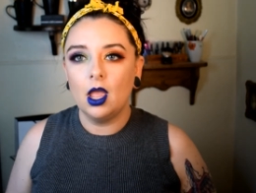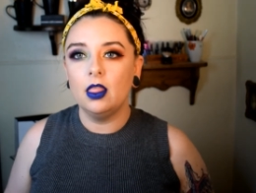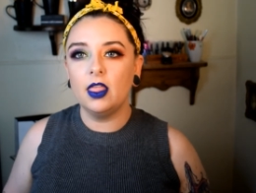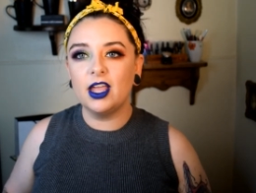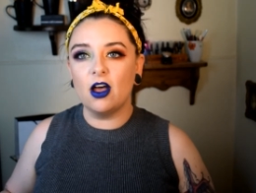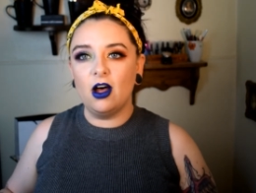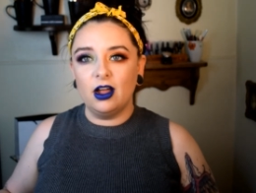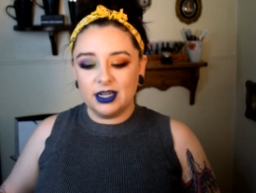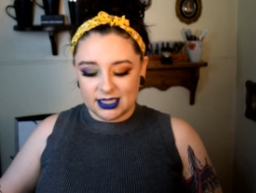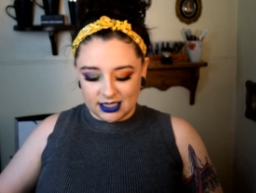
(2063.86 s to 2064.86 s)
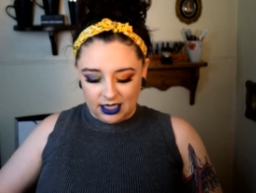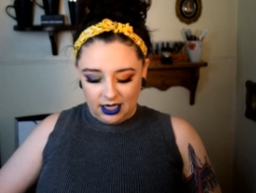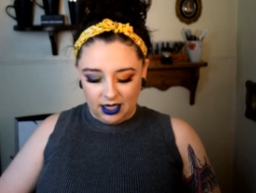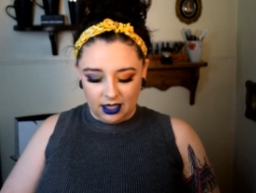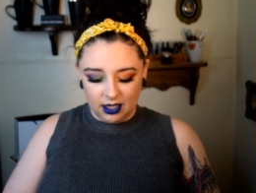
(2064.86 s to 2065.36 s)
Like, honestly,
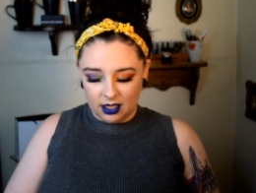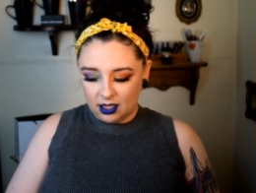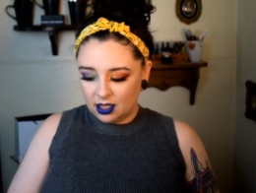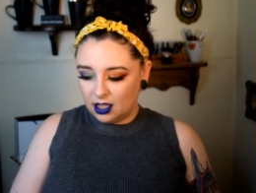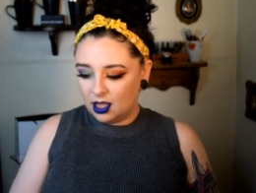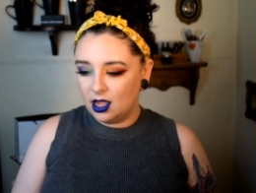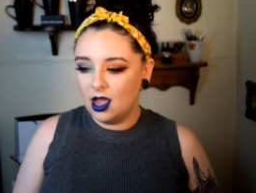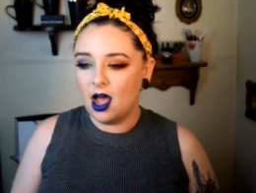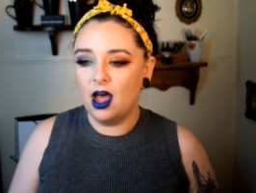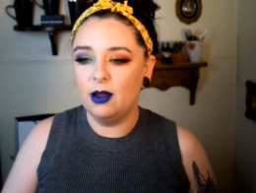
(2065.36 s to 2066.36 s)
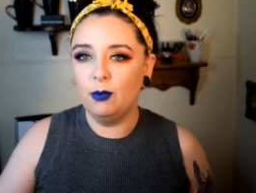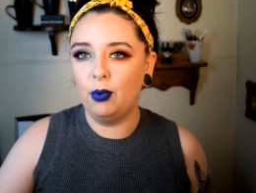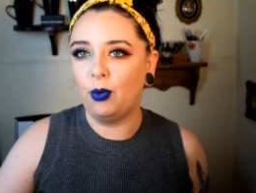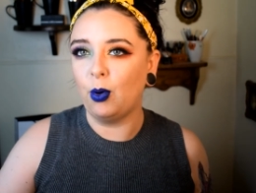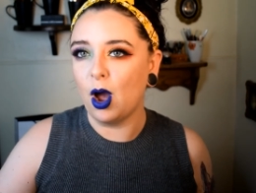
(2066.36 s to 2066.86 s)
I'm
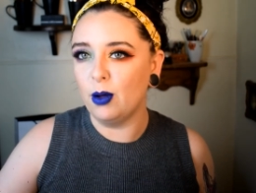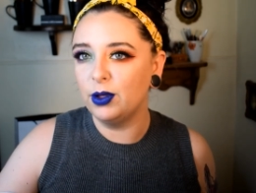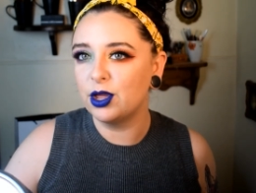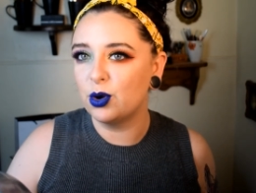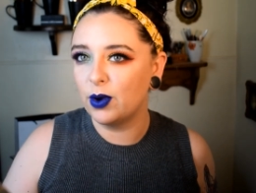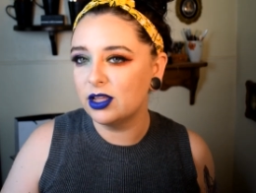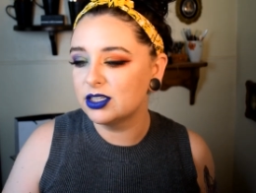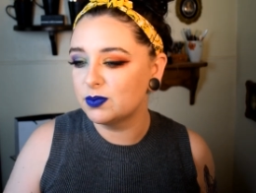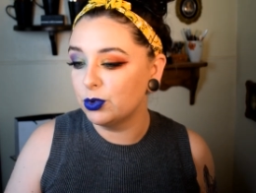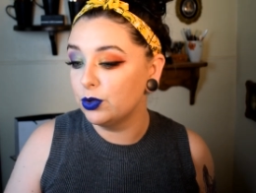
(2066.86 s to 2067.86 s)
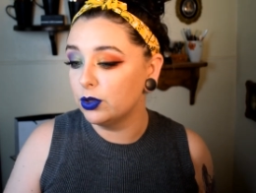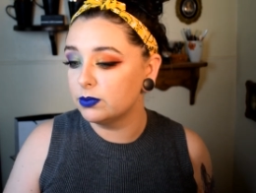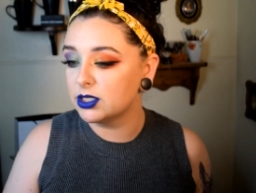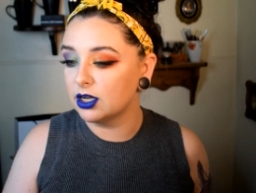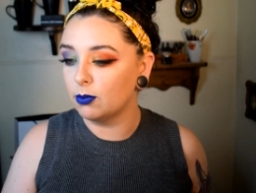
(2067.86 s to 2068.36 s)
probably going to wear this blue
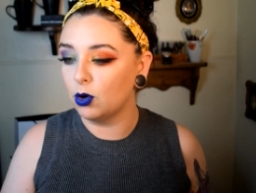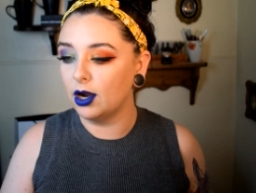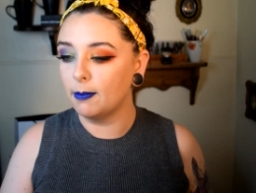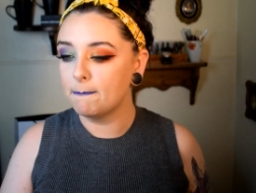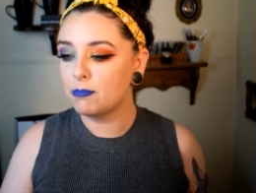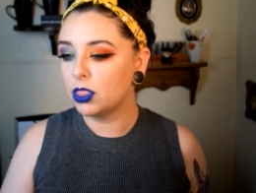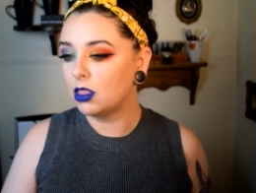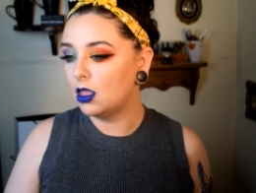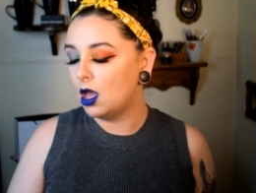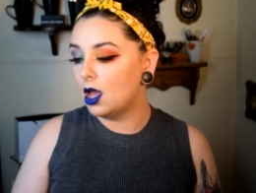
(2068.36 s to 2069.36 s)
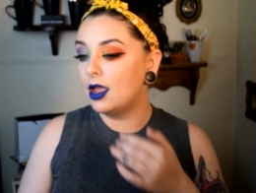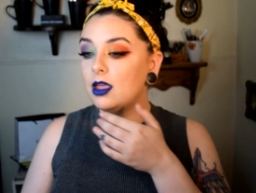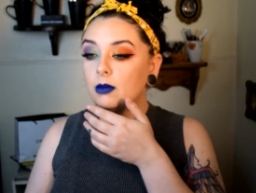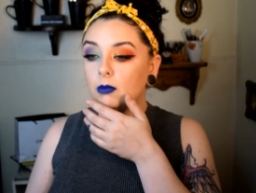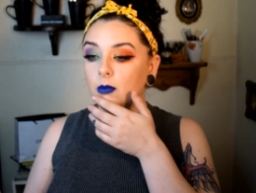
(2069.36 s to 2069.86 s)
lipstick more. I
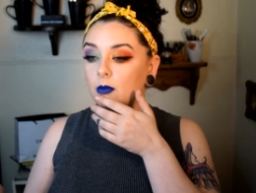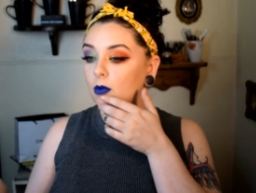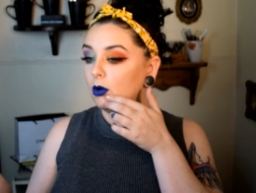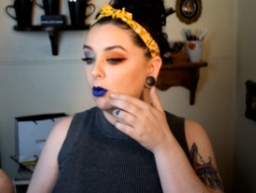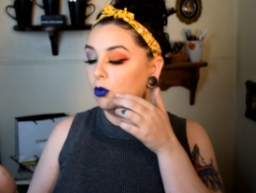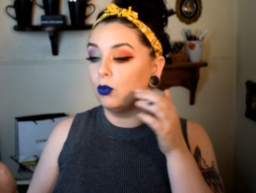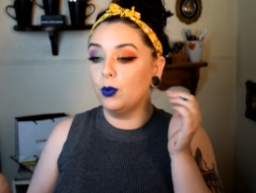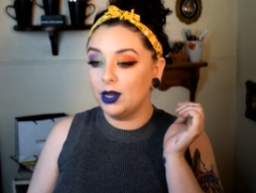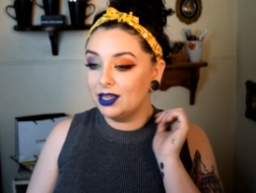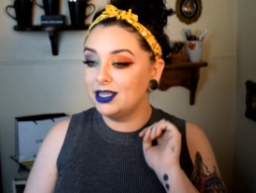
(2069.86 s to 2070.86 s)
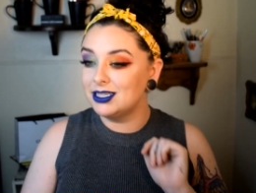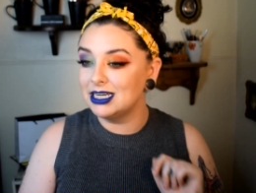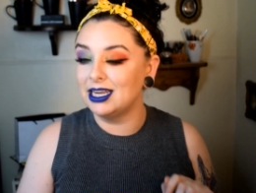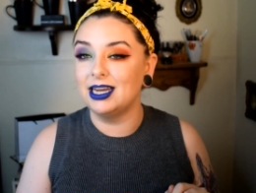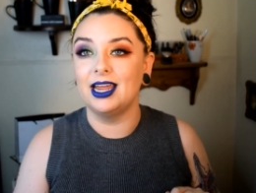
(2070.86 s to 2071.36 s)
am really
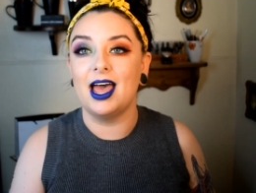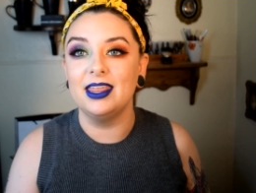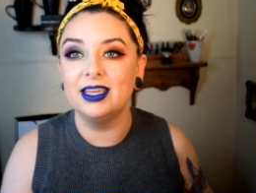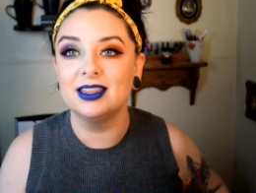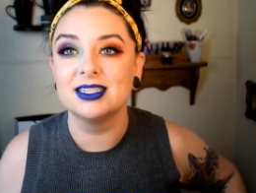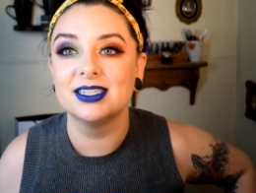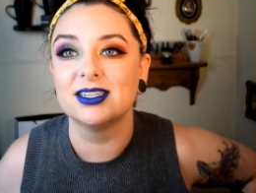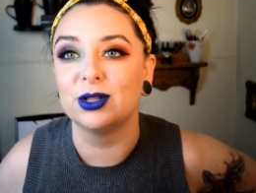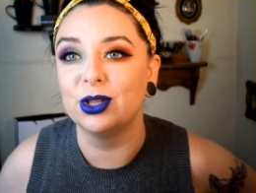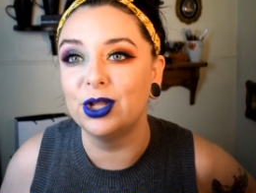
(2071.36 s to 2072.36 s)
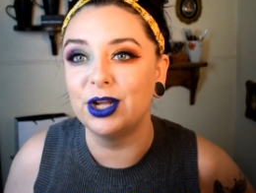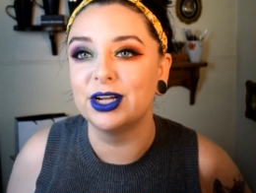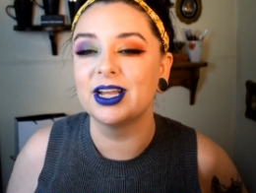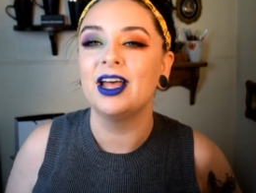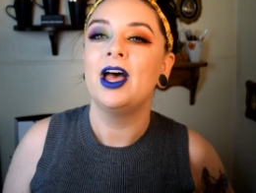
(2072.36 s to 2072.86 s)
digging it. I think this is a
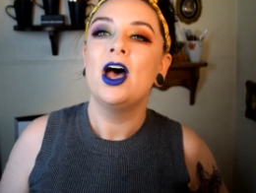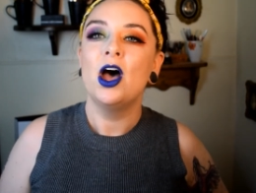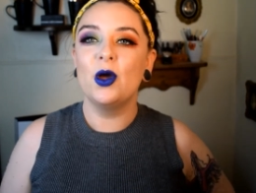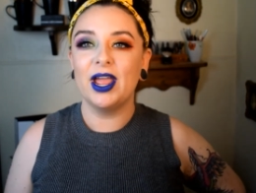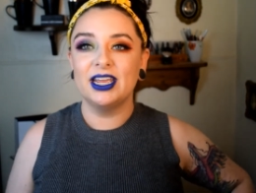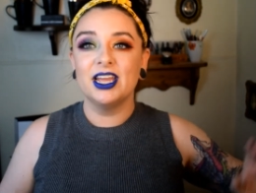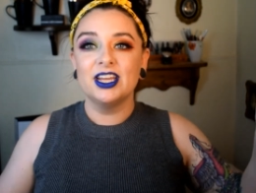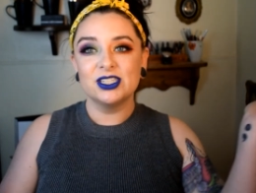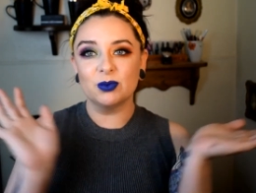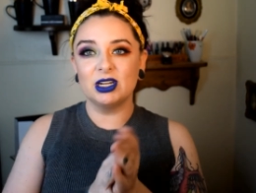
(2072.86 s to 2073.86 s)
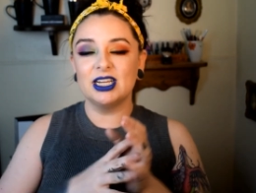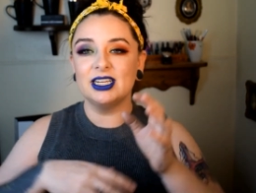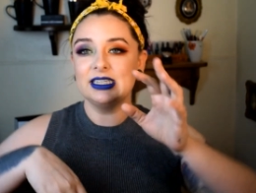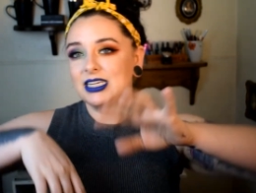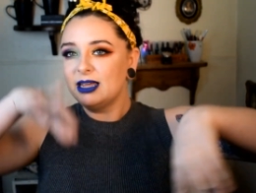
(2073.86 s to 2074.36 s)
look. Okay, so I'm going
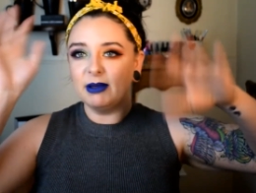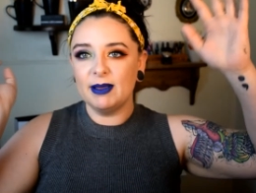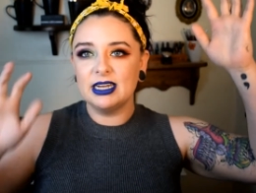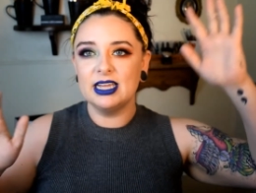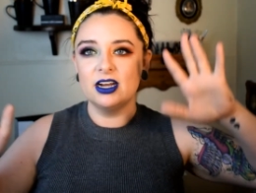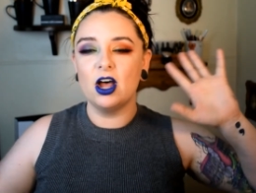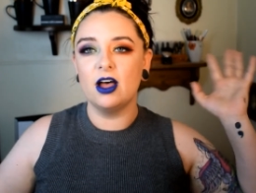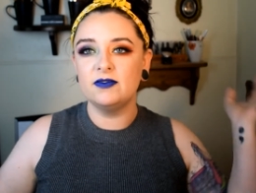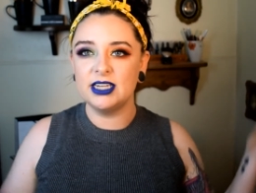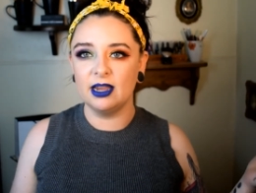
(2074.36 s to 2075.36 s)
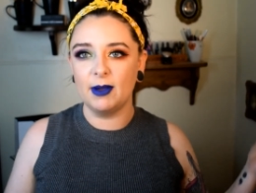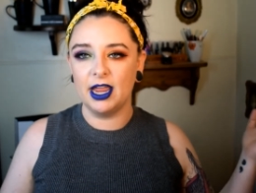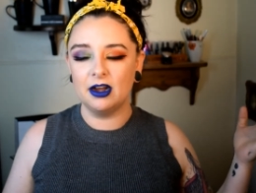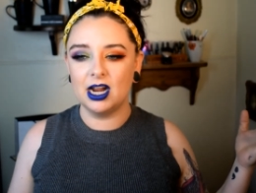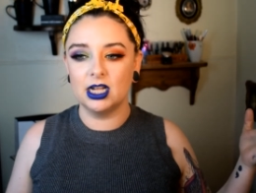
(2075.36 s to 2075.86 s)
to take my bandana off, take my
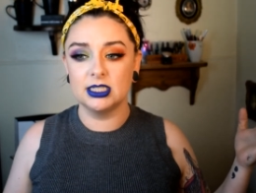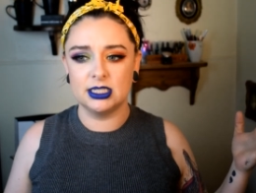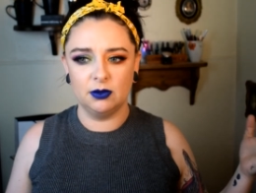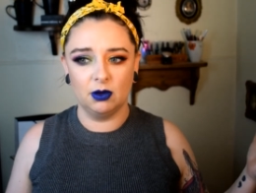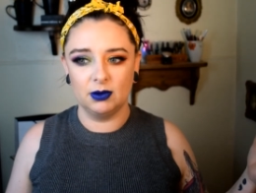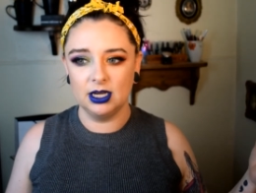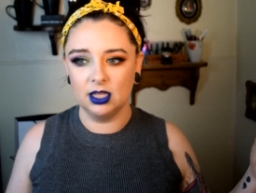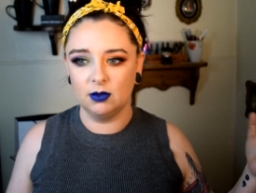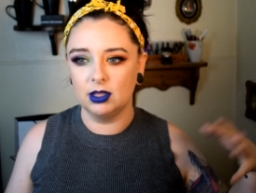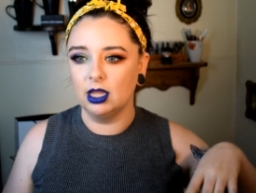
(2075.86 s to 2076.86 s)
hair down, see what we're dealing with.